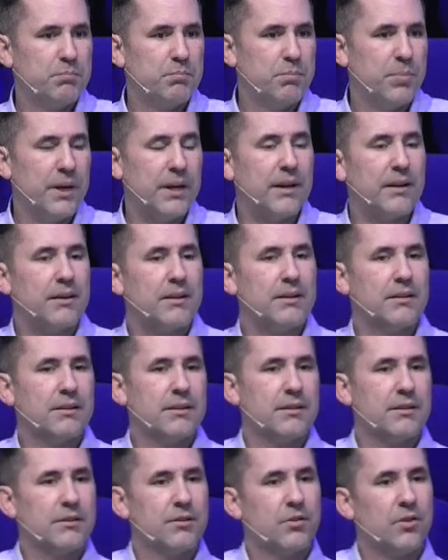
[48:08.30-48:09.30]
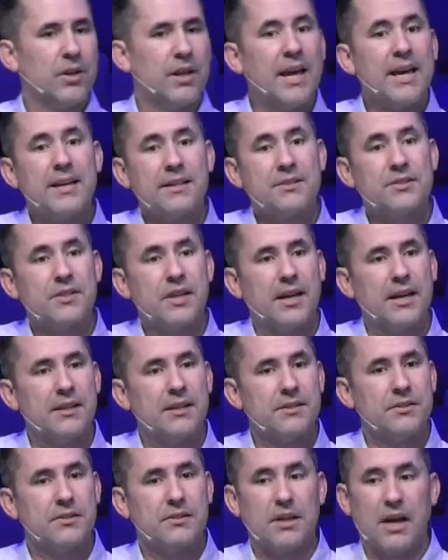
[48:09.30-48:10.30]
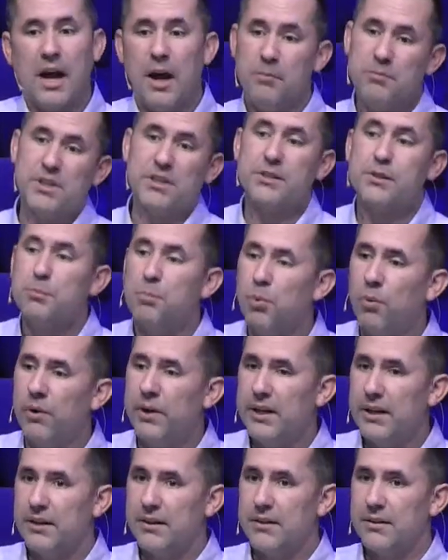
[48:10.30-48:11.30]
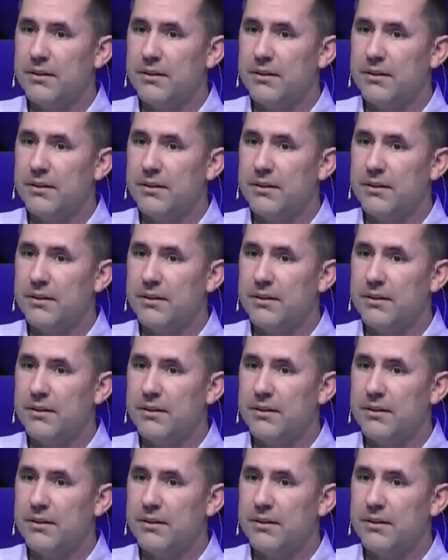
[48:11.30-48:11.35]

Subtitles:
But Leah says, I'm disappointed.